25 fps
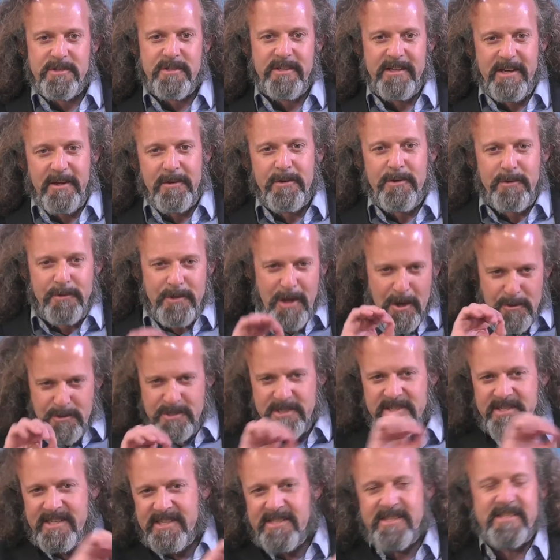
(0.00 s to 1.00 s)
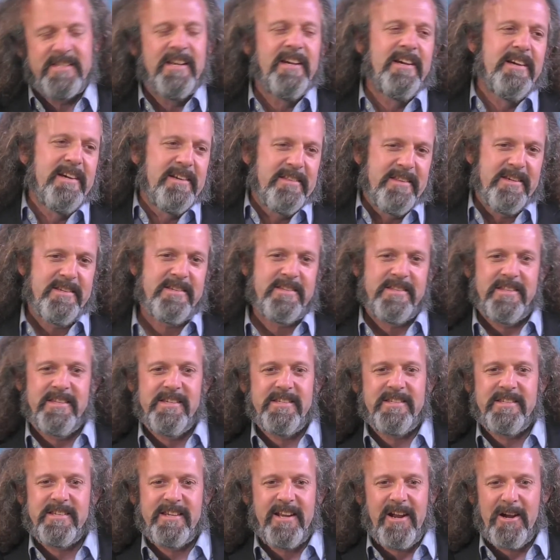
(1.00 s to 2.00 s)
you'll notice
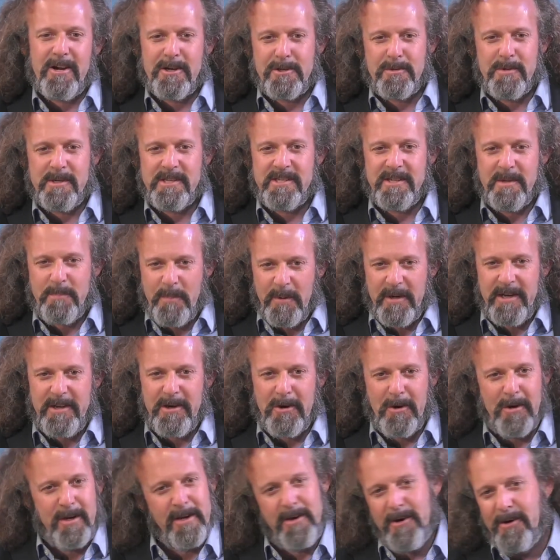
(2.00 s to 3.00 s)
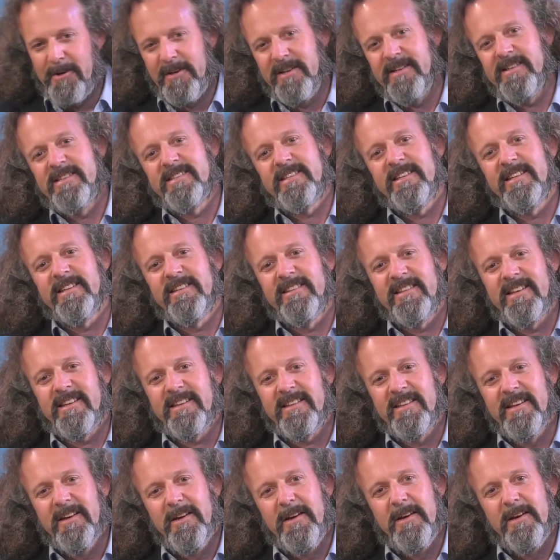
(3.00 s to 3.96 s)
this characteristic pretty early on, is that